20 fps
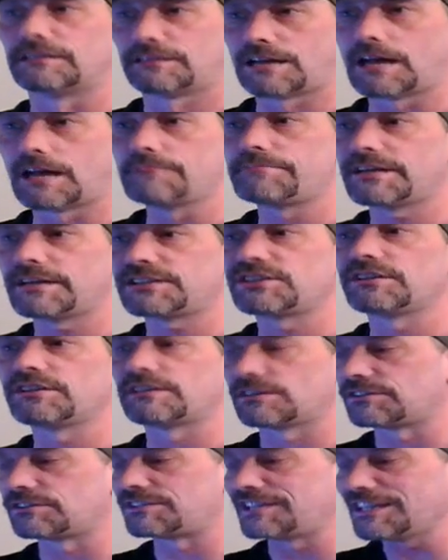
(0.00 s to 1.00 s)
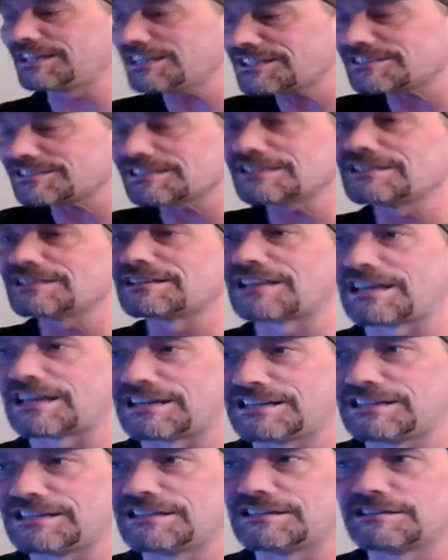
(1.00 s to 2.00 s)
I bet you they're teasing that
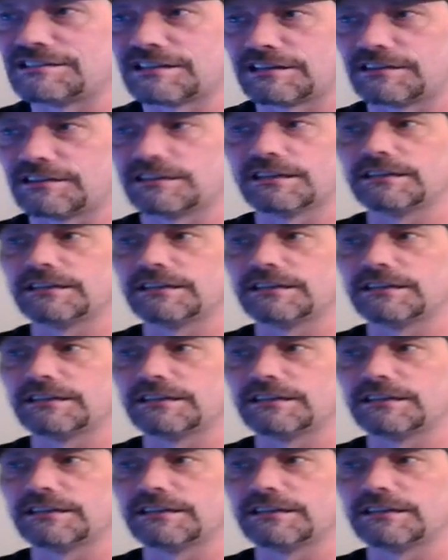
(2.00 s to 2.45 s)
he did it.